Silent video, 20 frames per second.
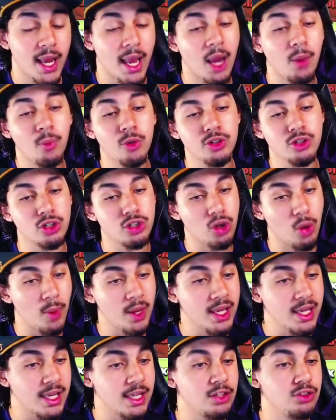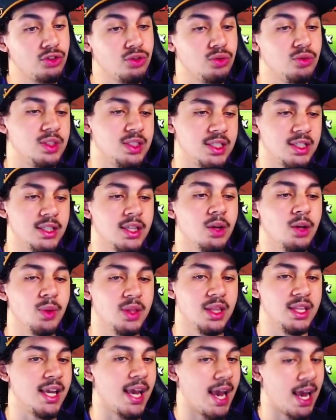and when you're going into dealing
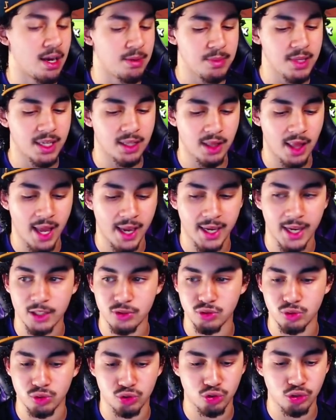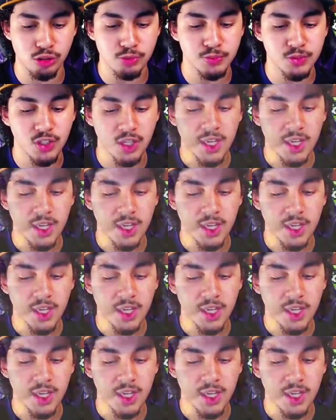with the enemy clan castle troops,